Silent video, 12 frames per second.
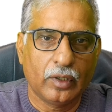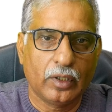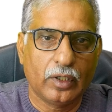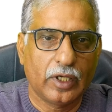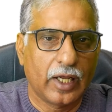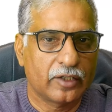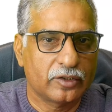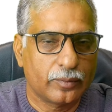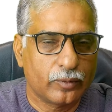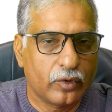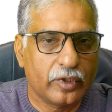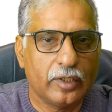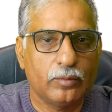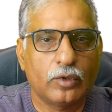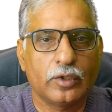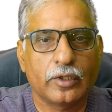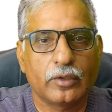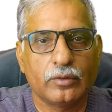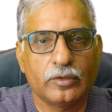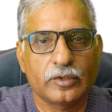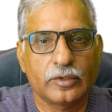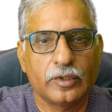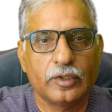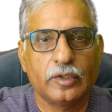Larger protein molecules,
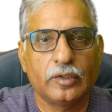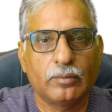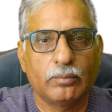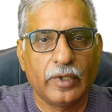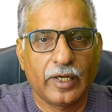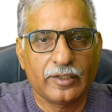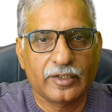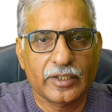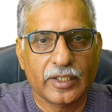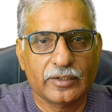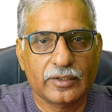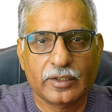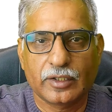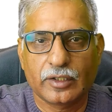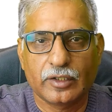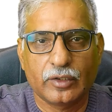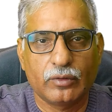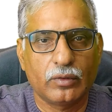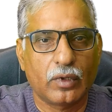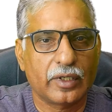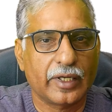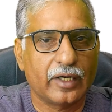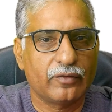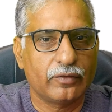blood cells, they do not
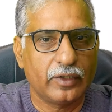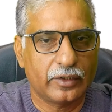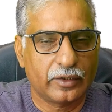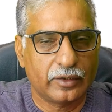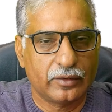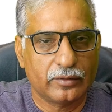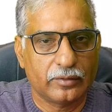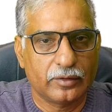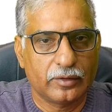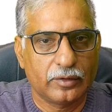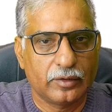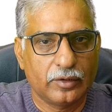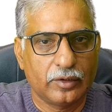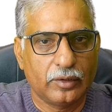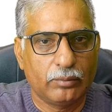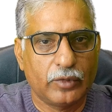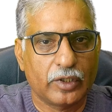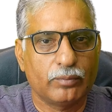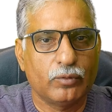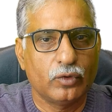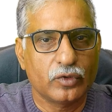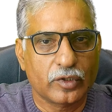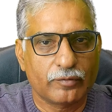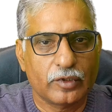get filtered. But
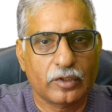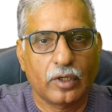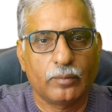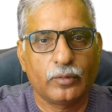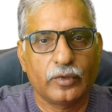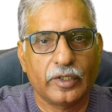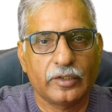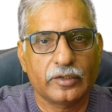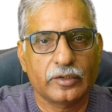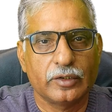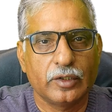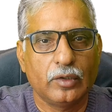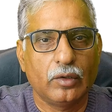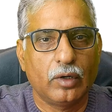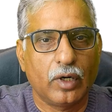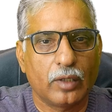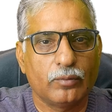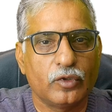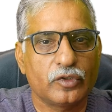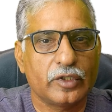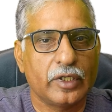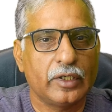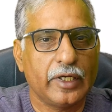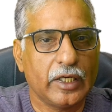most of the components, almost
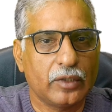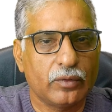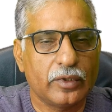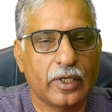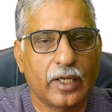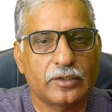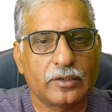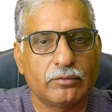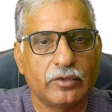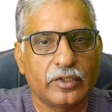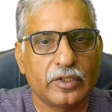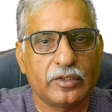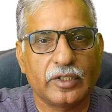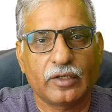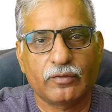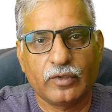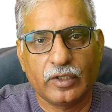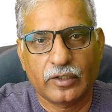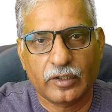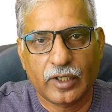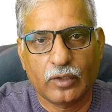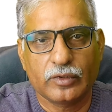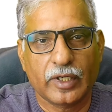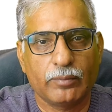in equal concentration, they are filtered
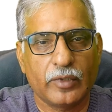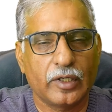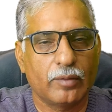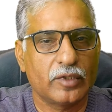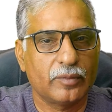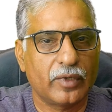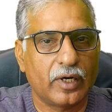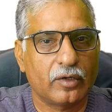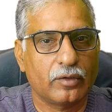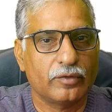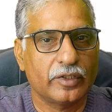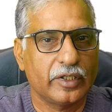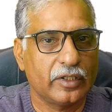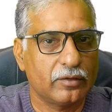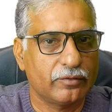out and become the part of the renal